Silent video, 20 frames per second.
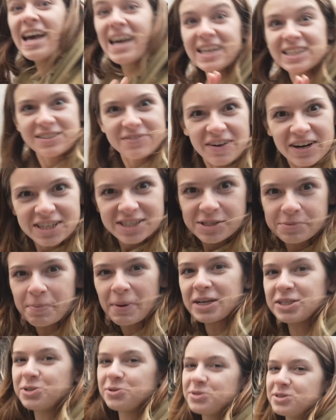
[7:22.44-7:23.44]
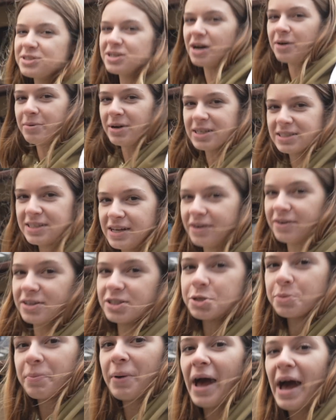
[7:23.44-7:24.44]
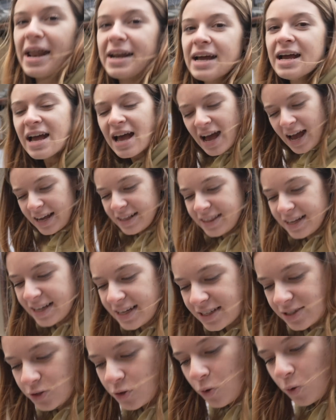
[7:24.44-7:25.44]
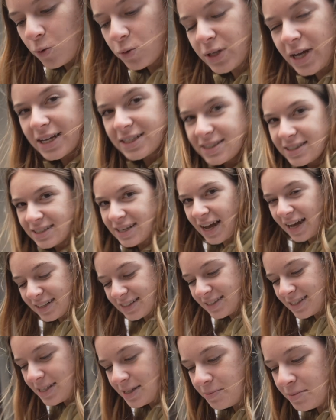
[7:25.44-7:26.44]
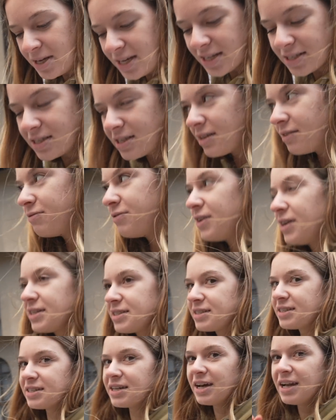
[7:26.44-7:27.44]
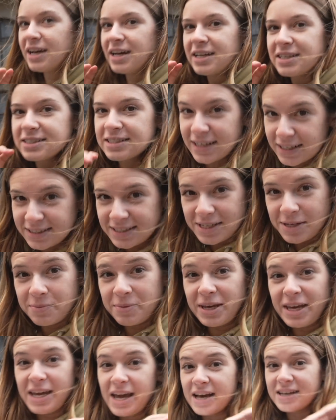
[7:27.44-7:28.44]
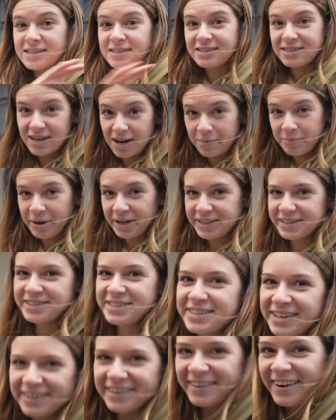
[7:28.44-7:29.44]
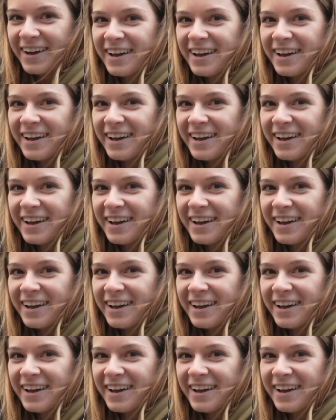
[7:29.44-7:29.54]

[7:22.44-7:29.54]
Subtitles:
It's a very special Starbucks here in Japan. I think it's called a Tatimi. It's the first Tatimi Starbucks.